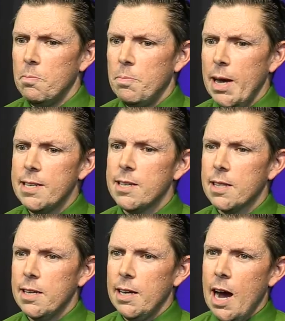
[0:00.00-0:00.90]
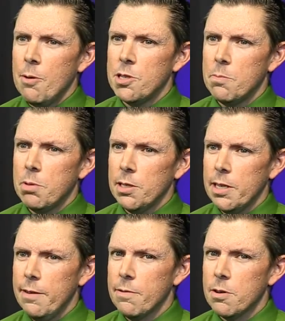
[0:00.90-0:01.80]
Basically, I was a
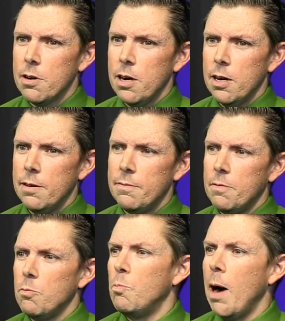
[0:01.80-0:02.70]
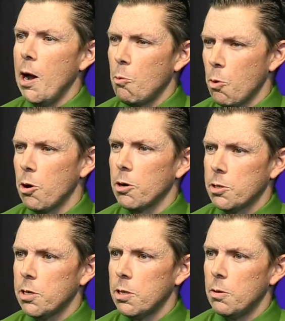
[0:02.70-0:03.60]
believer of my
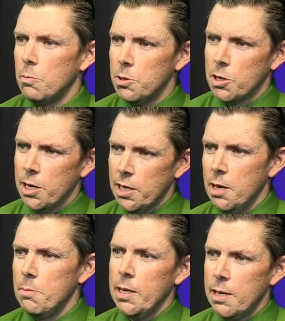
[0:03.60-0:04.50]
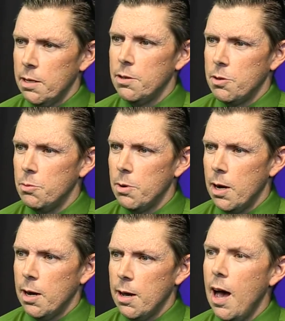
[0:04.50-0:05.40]
works was going to get me into
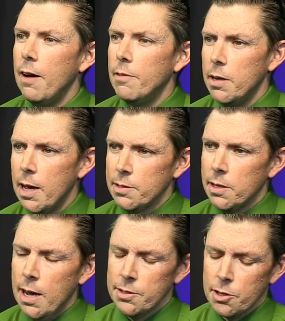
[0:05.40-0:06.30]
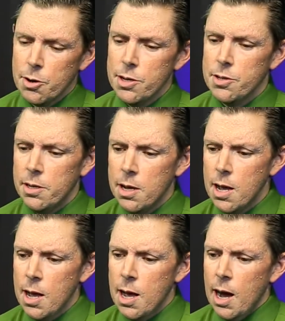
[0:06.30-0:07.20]
heaven as a Christian.
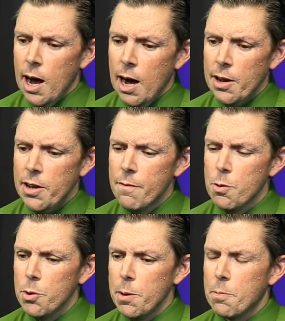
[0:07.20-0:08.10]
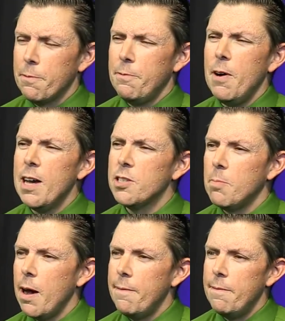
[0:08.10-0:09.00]
Never really professed
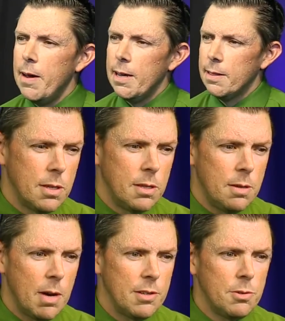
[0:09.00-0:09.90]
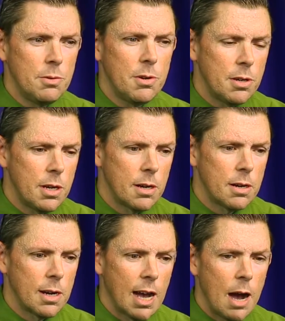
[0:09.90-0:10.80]
my faith. And then my junior
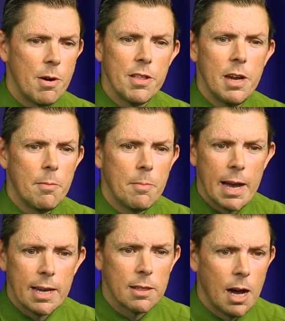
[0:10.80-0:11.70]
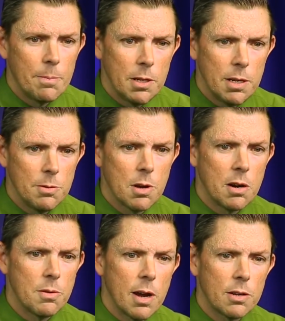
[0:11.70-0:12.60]
year, a guy by the name of Mike Clopton, he was our
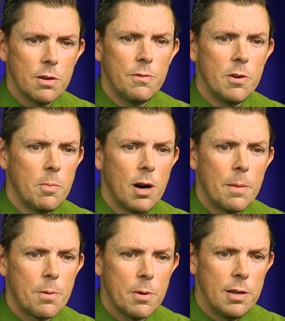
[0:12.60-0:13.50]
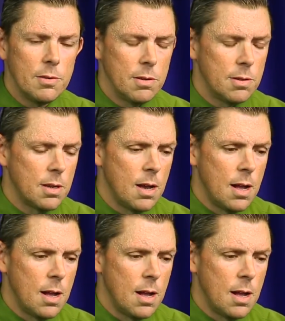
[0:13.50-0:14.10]
director of football operations,